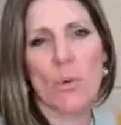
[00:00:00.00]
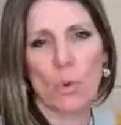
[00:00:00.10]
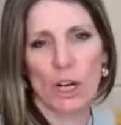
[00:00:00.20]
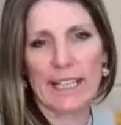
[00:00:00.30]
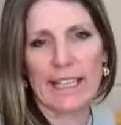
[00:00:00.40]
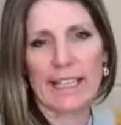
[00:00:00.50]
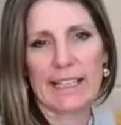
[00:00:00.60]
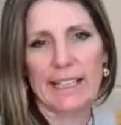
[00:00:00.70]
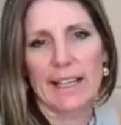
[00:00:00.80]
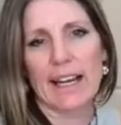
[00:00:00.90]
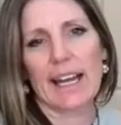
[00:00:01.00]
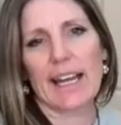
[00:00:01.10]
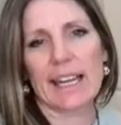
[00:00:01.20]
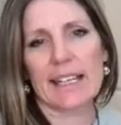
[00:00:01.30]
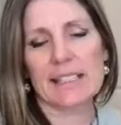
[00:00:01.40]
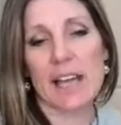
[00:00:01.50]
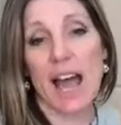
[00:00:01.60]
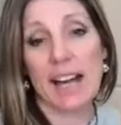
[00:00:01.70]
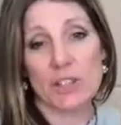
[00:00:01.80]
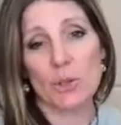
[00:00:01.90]
networking. And
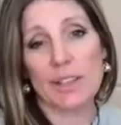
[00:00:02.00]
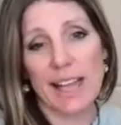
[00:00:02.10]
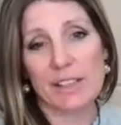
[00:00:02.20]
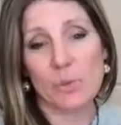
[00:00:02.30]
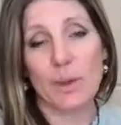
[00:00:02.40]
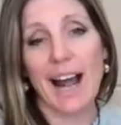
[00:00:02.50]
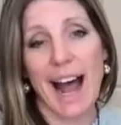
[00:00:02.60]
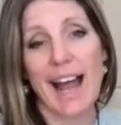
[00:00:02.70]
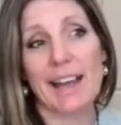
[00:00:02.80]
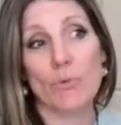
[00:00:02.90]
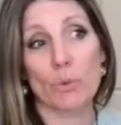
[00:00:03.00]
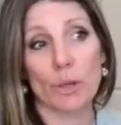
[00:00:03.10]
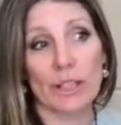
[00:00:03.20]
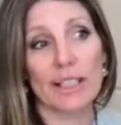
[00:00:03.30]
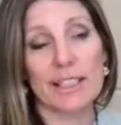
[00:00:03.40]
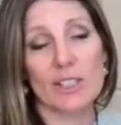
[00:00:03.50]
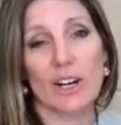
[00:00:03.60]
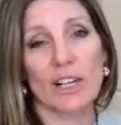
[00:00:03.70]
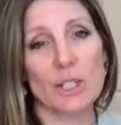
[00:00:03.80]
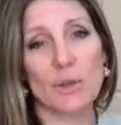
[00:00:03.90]
actually that's when I really
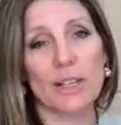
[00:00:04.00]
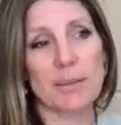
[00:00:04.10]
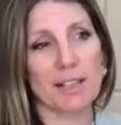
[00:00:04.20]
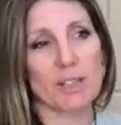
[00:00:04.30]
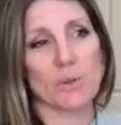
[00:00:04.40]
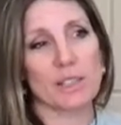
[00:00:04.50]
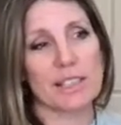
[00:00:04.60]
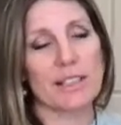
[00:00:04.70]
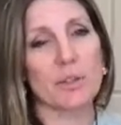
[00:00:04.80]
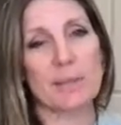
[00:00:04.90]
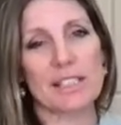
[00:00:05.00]
started drinking. My story's a little bit